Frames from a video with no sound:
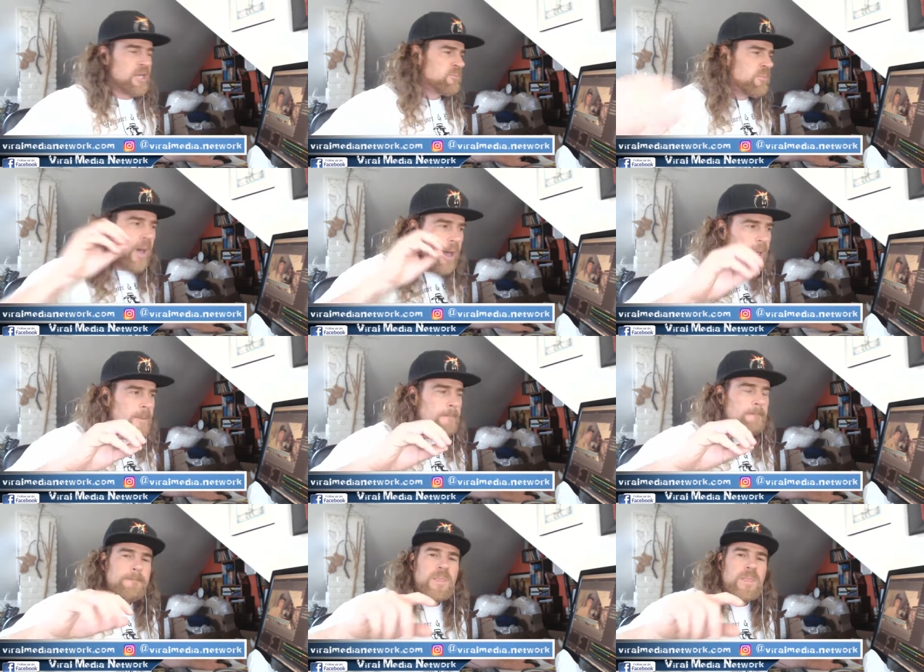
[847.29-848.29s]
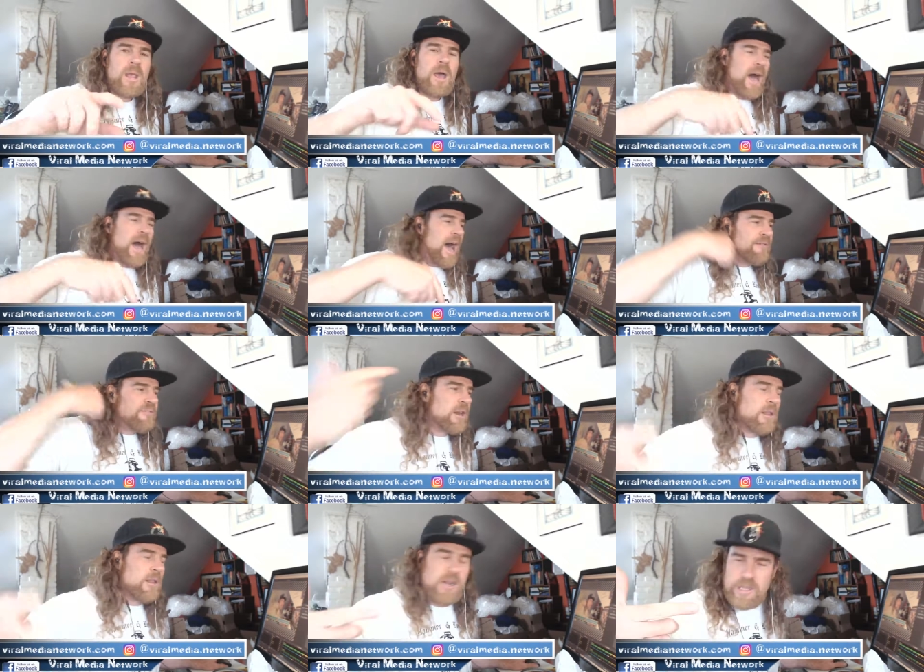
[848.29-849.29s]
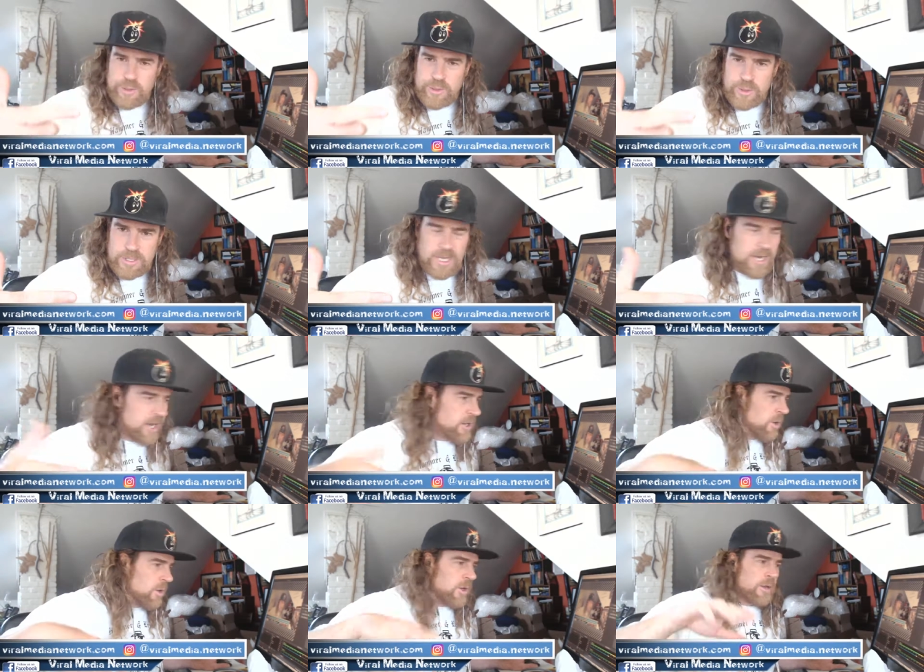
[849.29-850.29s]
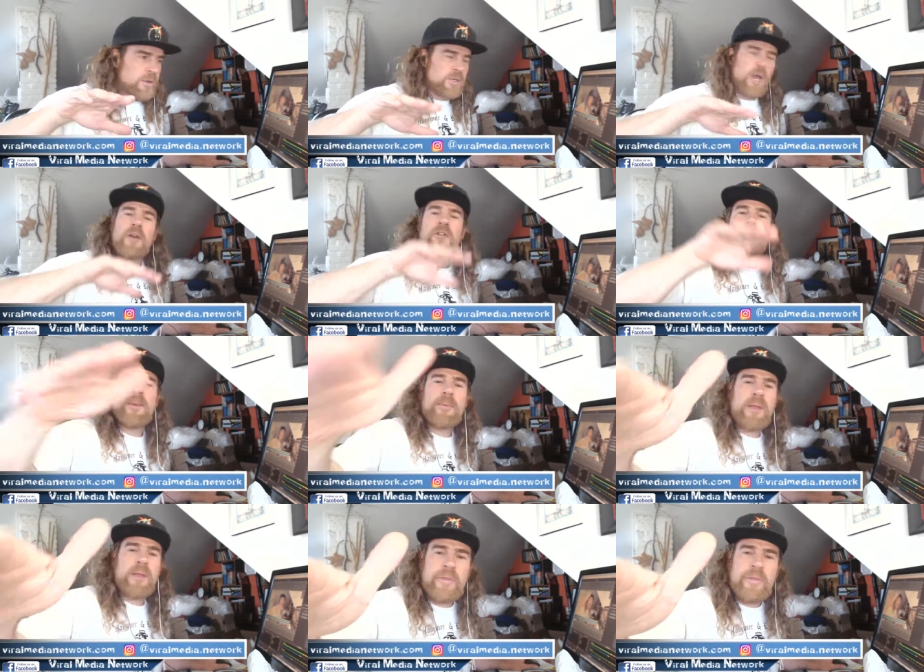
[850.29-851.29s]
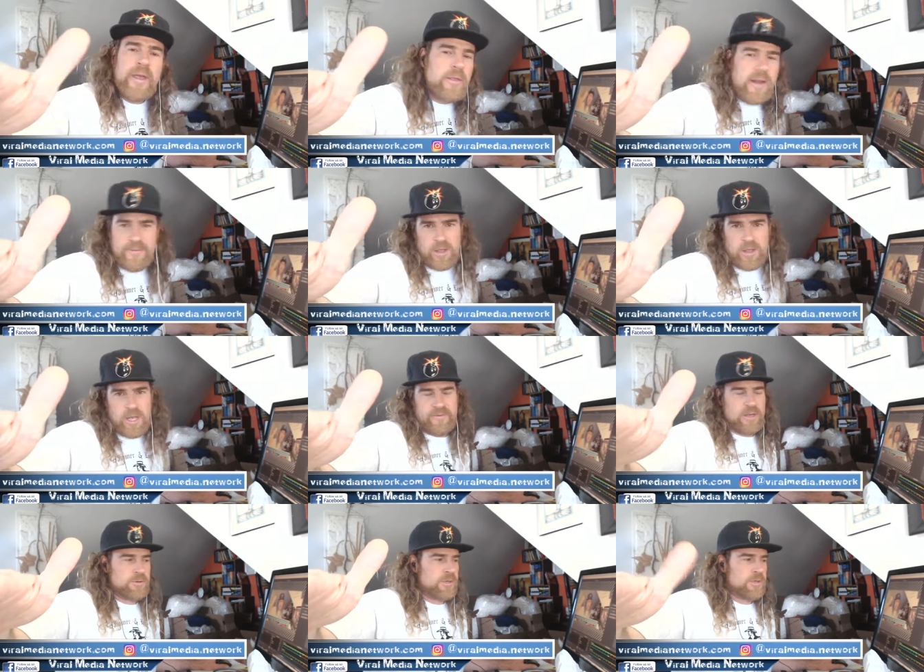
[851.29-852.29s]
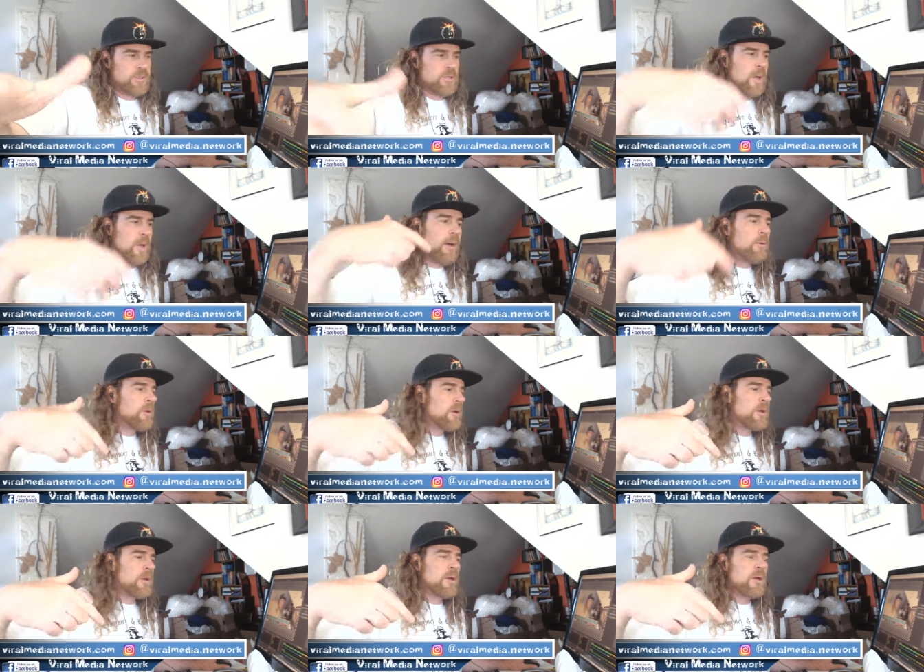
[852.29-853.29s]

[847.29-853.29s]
But I've got a lot of interests, and I know there's other people out there that have a lot of interests. So I want to